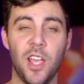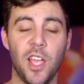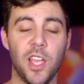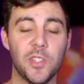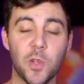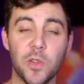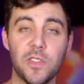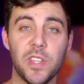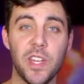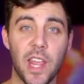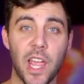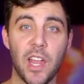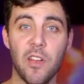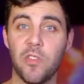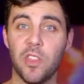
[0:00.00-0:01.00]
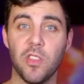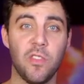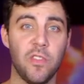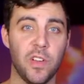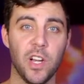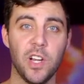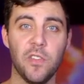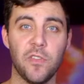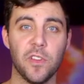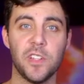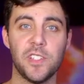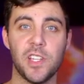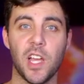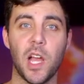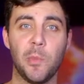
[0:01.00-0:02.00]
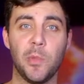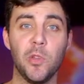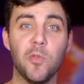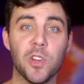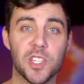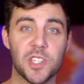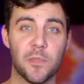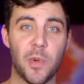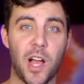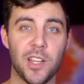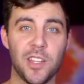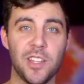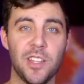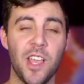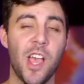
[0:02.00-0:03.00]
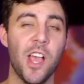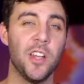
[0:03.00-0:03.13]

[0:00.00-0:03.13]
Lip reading: And so if today, for the very first time, you responded